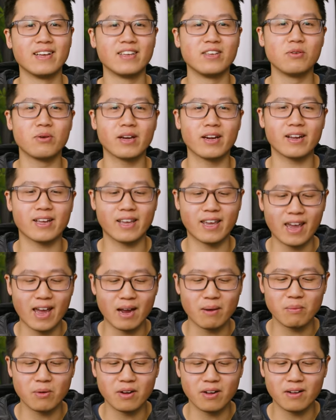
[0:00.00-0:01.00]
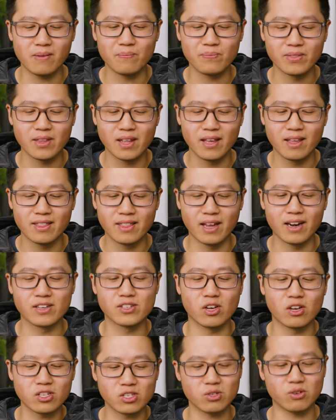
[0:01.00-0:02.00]
You get a camera that
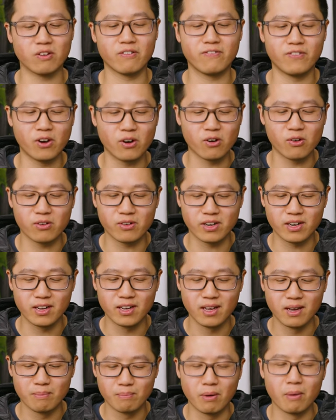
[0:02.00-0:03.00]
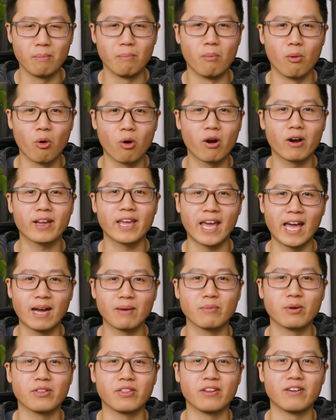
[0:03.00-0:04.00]
is also a phone, but more
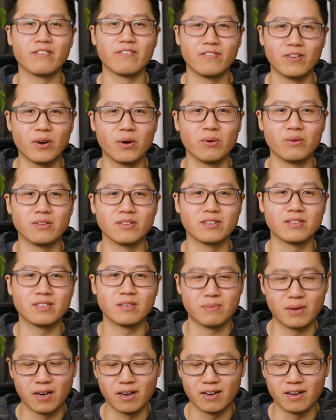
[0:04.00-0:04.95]
camera than a phone, to be